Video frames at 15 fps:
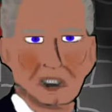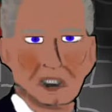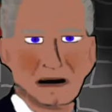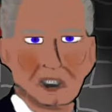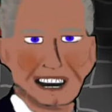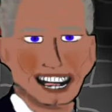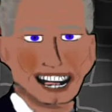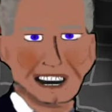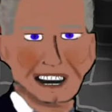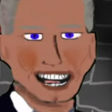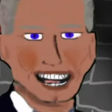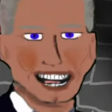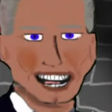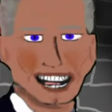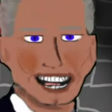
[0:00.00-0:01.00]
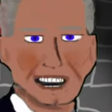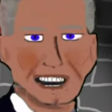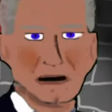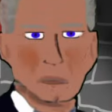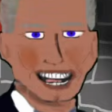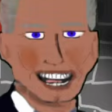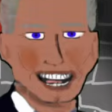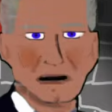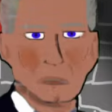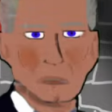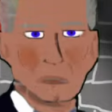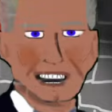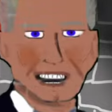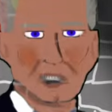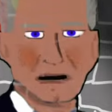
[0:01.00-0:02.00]
what, what did I say,
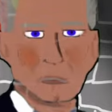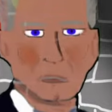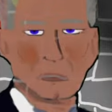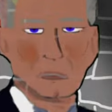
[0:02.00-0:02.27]
Space?